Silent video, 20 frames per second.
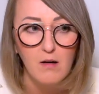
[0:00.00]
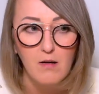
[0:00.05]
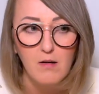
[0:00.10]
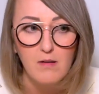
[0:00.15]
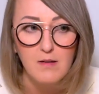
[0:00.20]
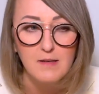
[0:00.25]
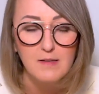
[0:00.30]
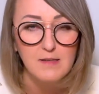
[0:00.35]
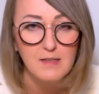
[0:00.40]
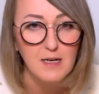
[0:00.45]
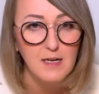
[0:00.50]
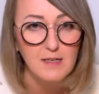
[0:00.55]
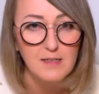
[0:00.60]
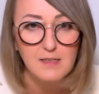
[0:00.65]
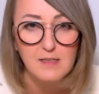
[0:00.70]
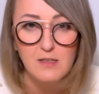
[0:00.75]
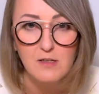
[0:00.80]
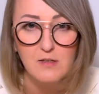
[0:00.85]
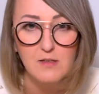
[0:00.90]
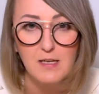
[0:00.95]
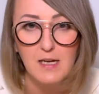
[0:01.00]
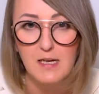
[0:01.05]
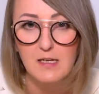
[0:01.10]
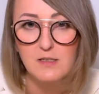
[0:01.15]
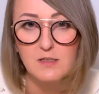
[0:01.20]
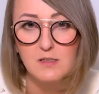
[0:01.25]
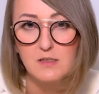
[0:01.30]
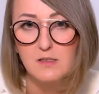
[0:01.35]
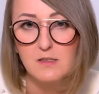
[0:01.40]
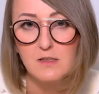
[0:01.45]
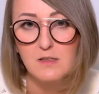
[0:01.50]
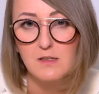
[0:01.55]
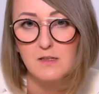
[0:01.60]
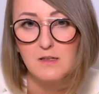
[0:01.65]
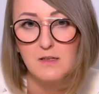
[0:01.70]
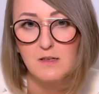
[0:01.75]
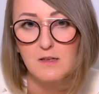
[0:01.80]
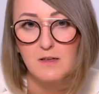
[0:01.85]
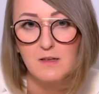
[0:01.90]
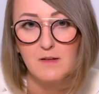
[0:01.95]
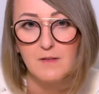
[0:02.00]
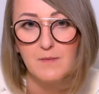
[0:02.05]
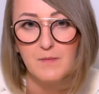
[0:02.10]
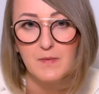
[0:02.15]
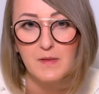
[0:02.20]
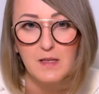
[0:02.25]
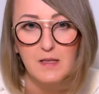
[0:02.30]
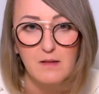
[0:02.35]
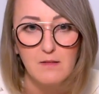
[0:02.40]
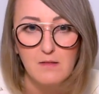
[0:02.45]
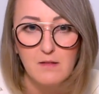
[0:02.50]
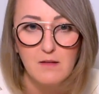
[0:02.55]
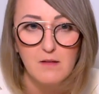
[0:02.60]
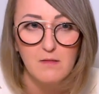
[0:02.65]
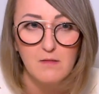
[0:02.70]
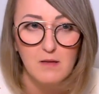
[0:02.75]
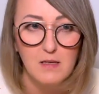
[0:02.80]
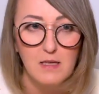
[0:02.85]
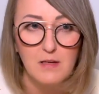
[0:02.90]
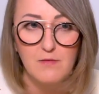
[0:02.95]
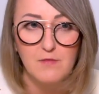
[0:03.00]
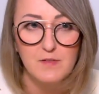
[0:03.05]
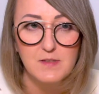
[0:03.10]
internet connection, if